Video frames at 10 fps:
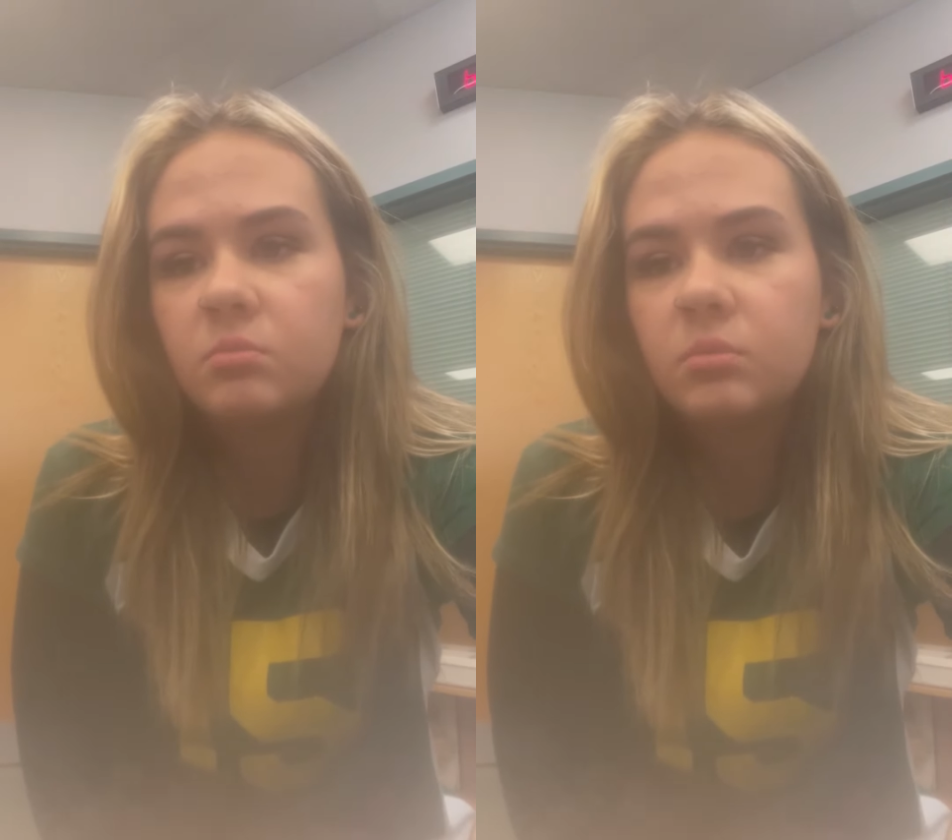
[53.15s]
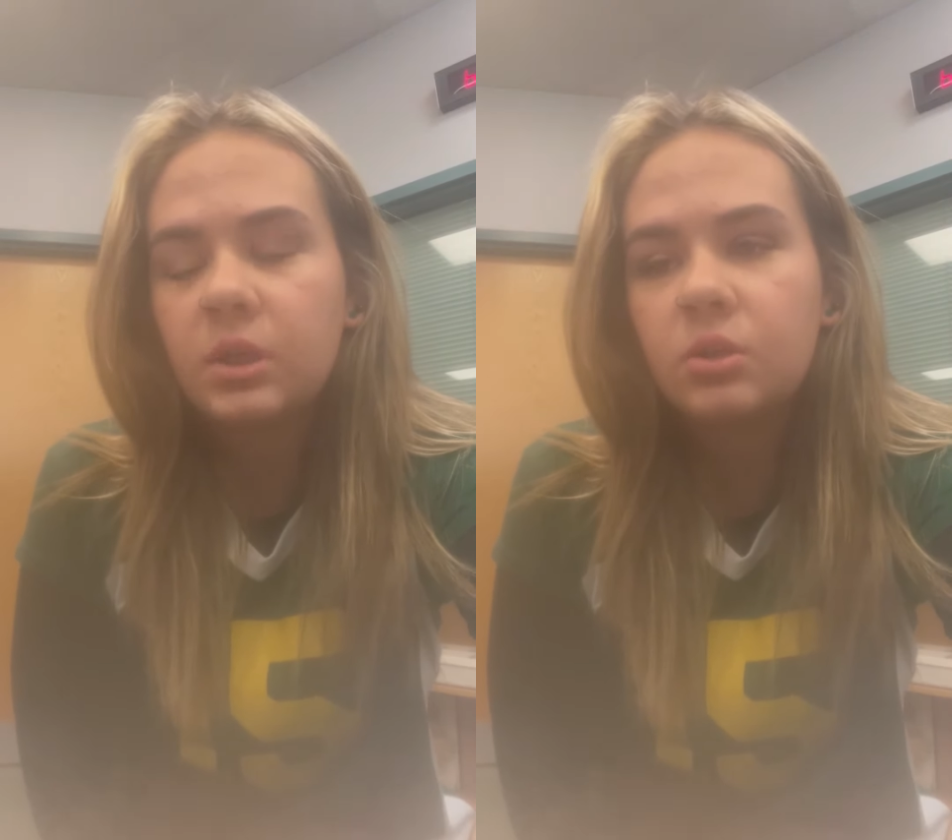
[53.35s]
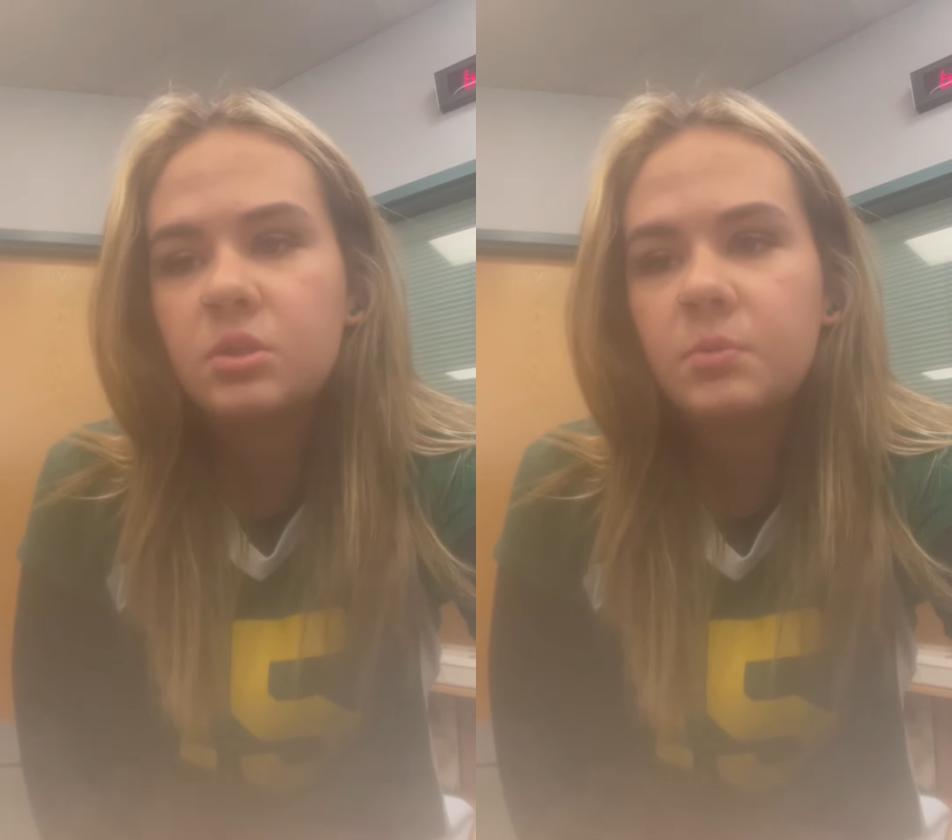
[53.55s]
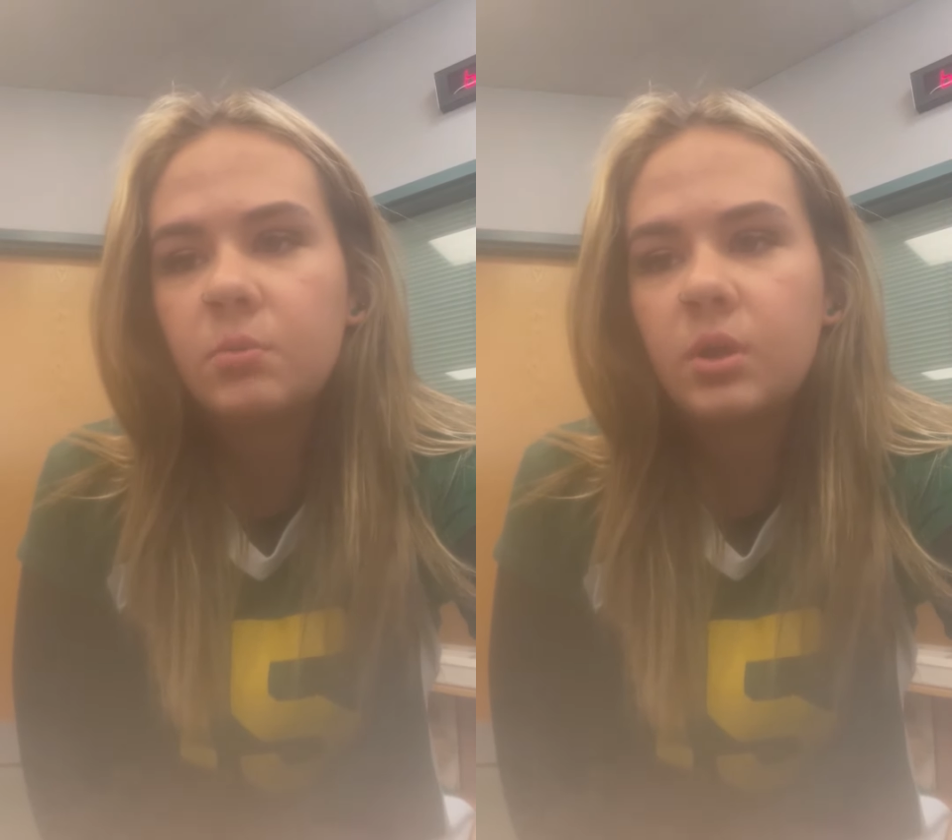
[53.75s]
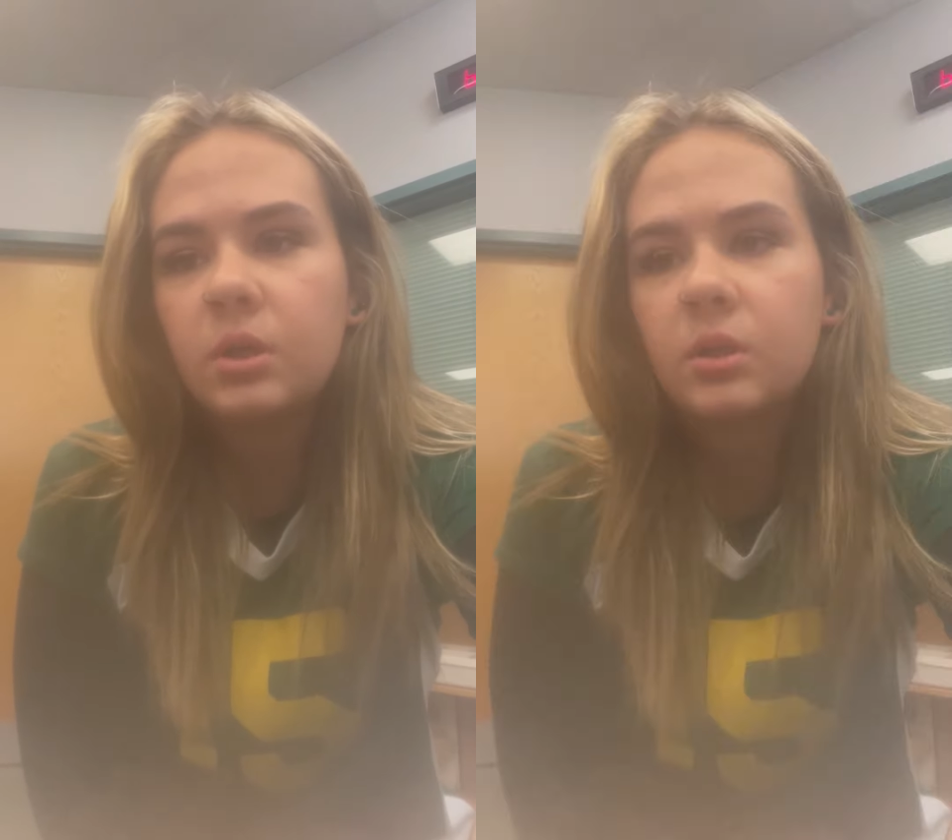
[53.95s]
like you should be
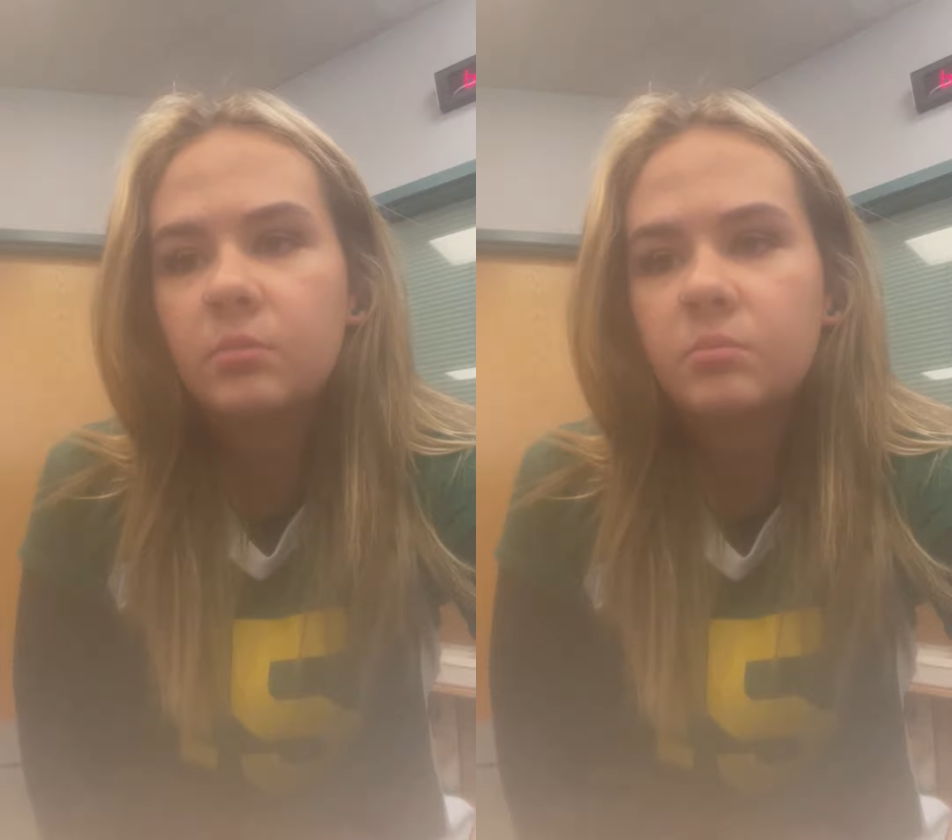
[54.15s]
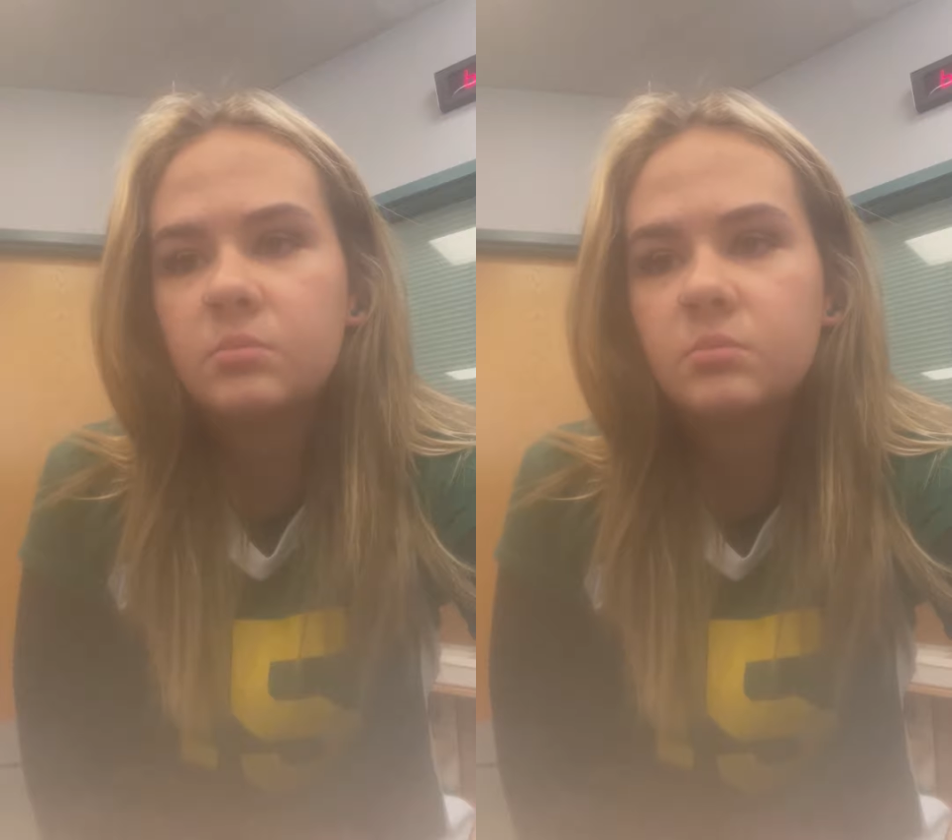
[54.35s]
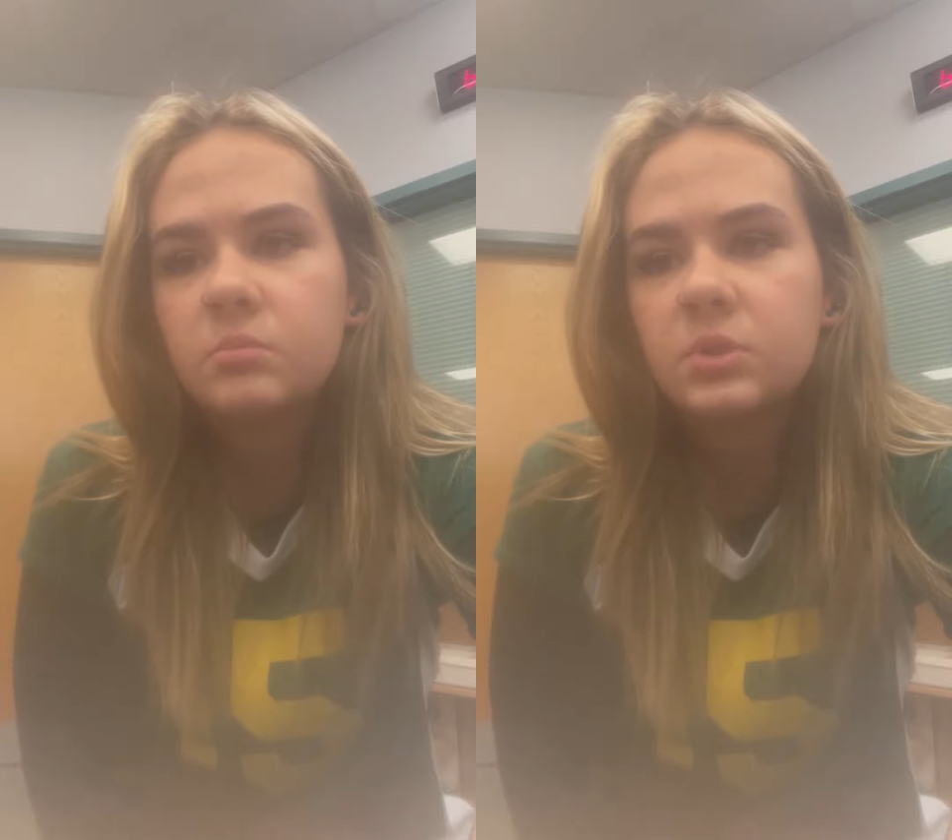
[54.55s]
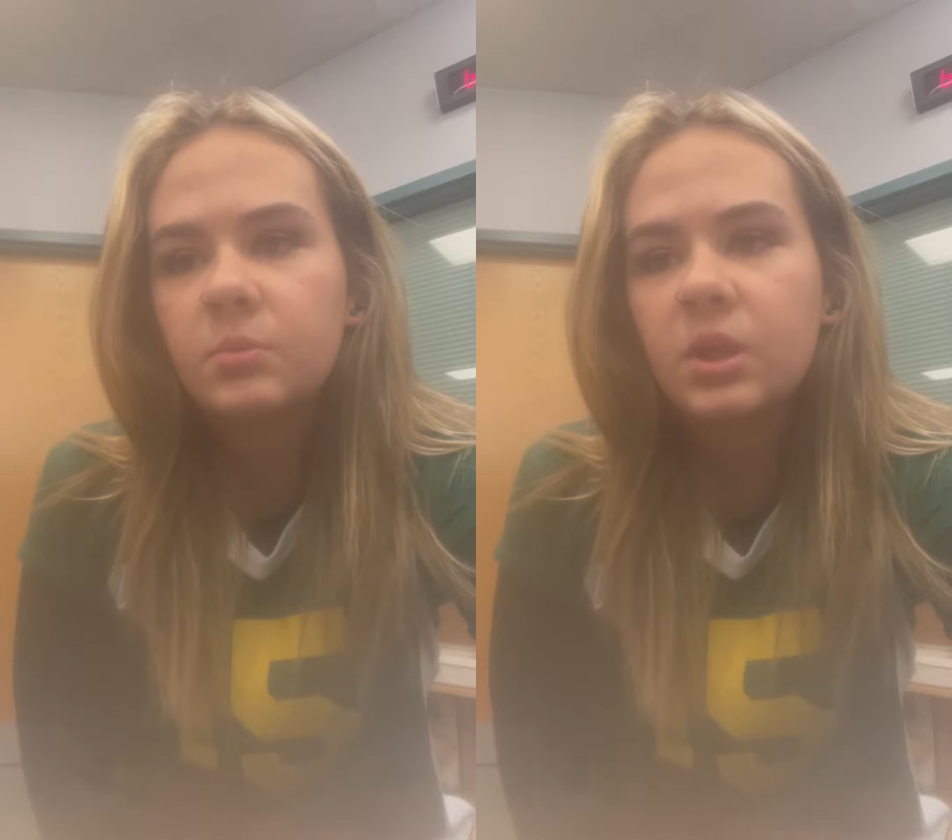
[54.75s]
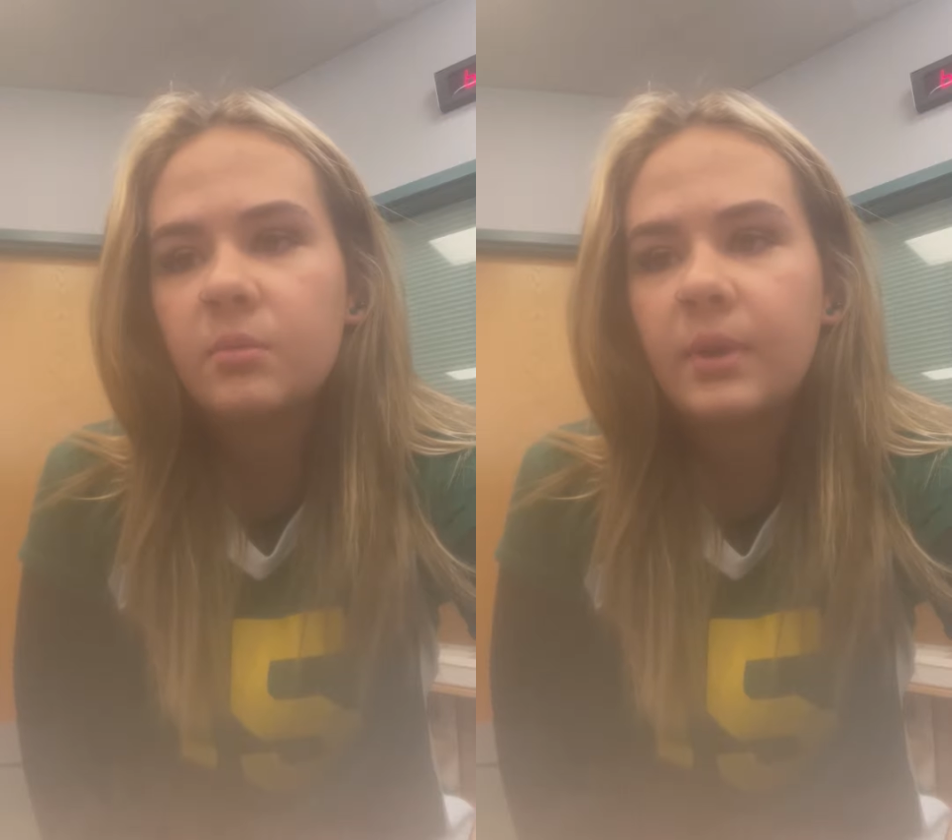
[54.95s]
wearing a um, some
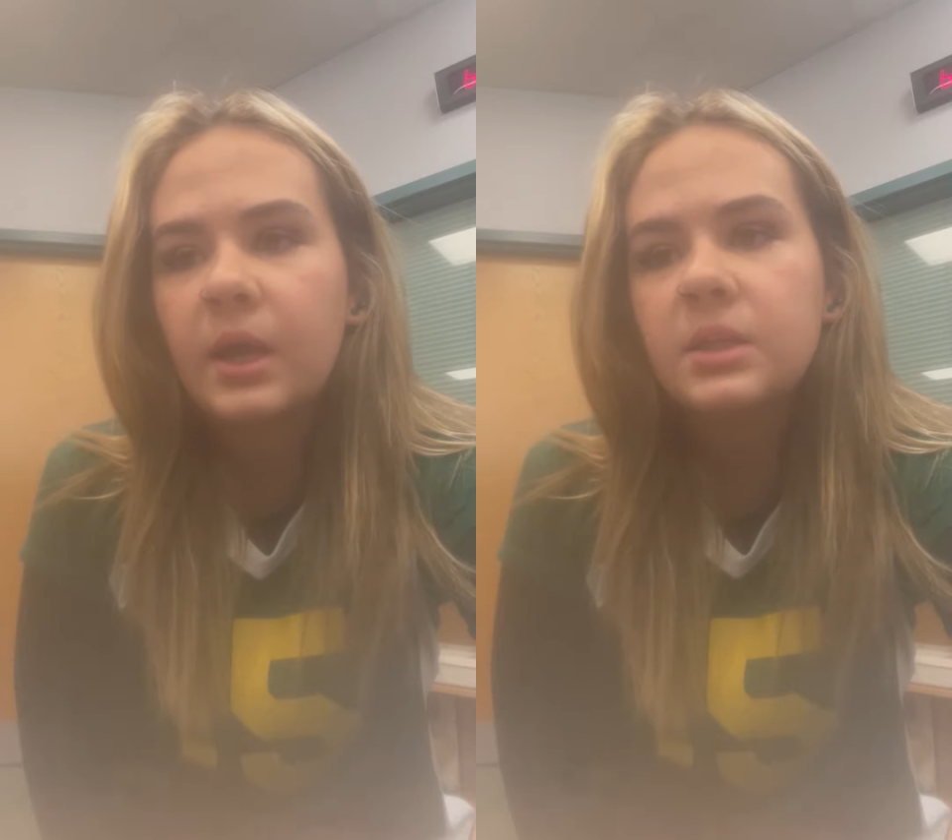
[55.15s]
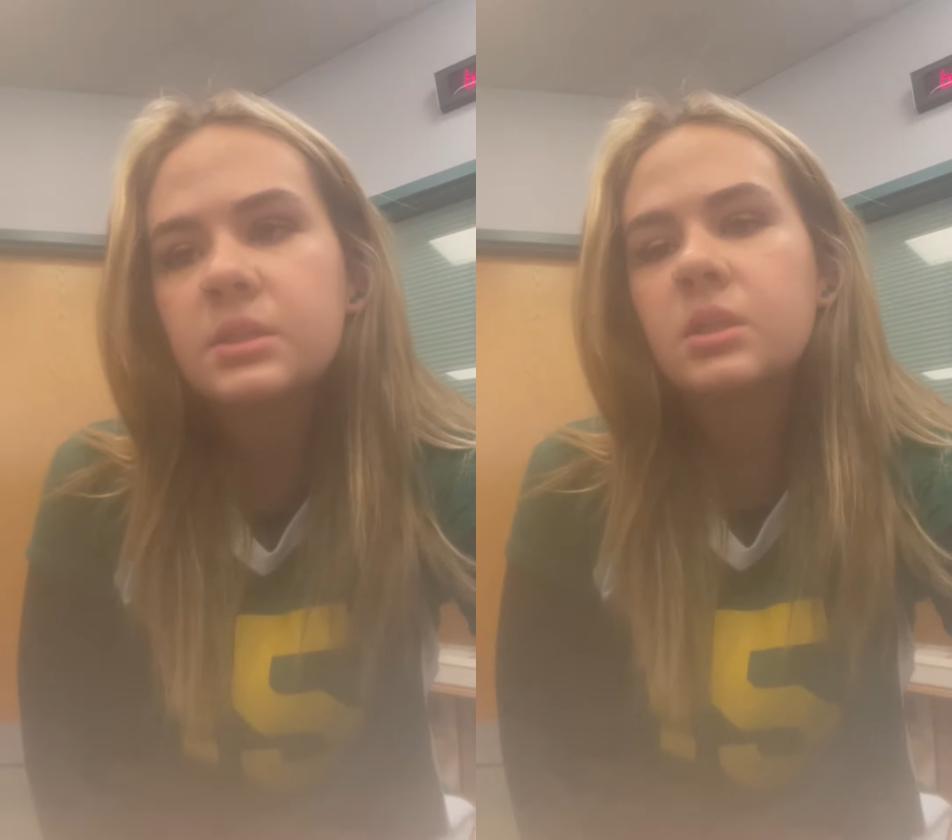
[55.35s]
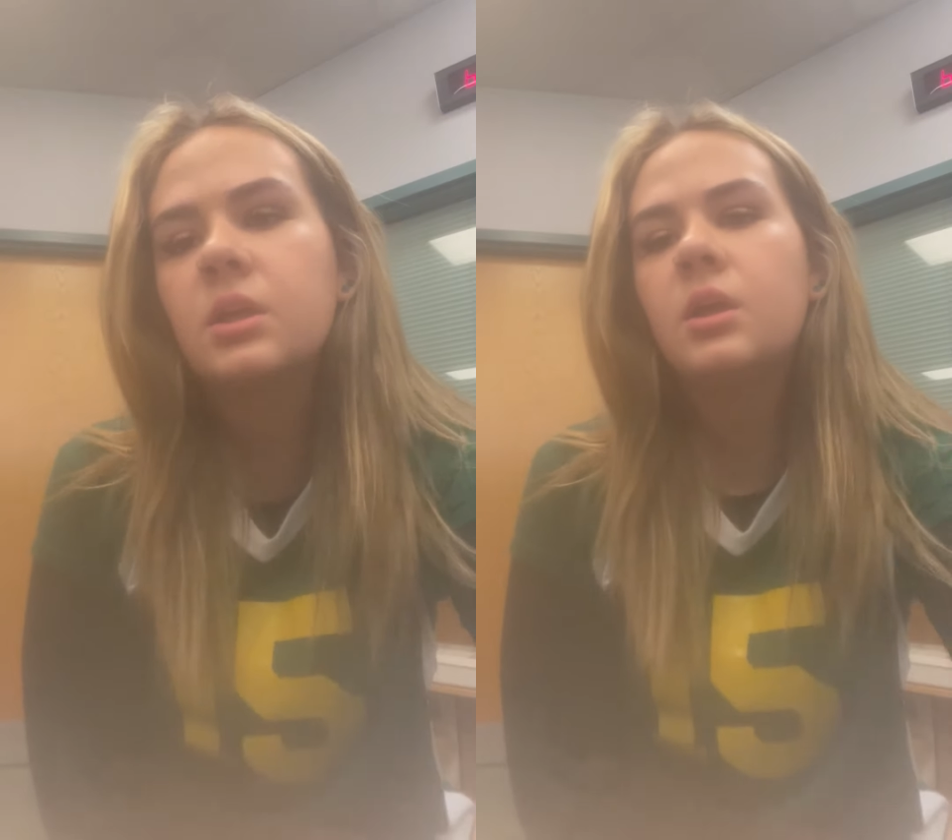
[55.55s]
kind of mask.